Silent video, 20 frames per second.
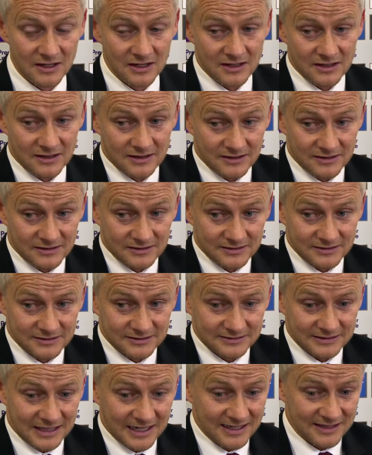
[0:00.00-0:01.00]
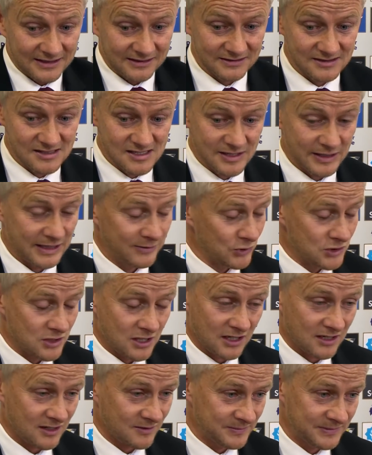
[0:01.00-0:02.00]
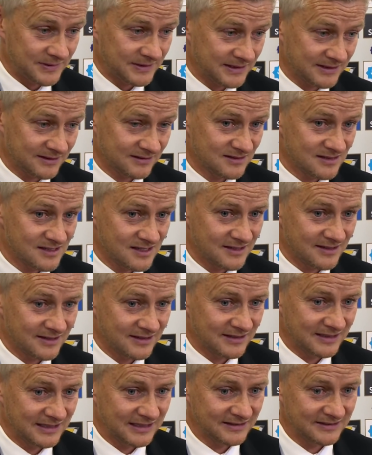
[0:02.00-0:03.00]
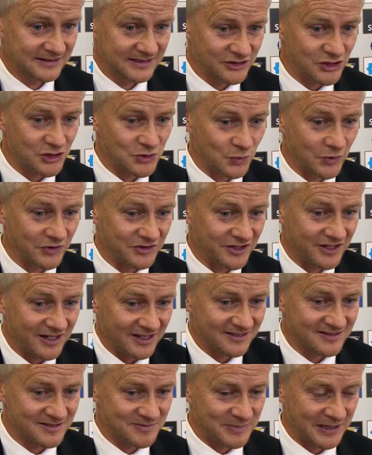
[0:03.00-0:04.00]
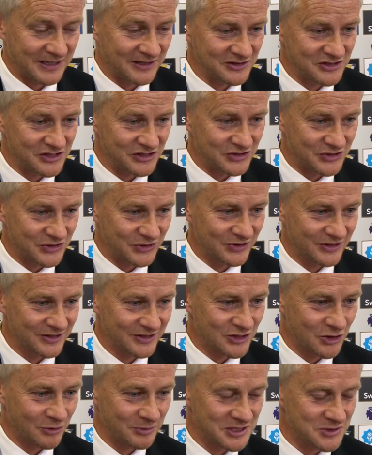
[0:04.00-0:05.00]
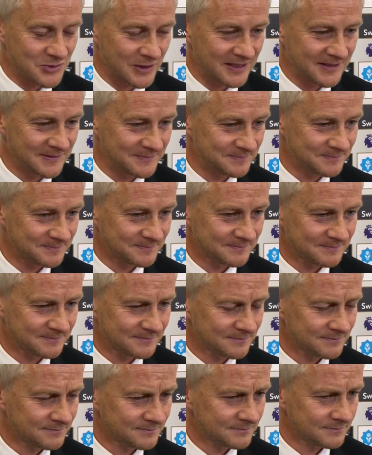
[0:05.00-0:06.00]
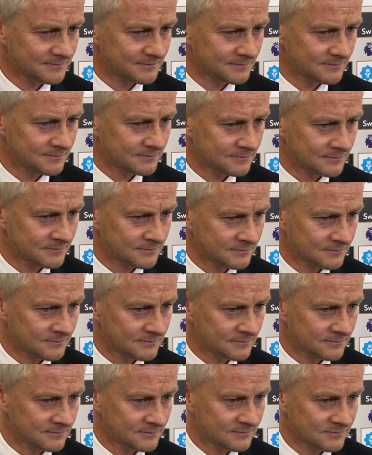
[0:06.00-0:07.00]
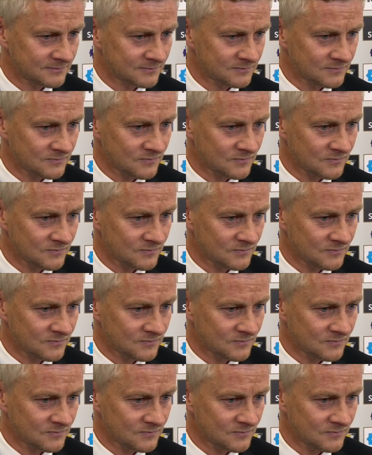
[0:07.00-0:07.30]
Uh, and he was calm, and uh, he just wanted that penalty to come his way. Clean sheet, you must be delighted with.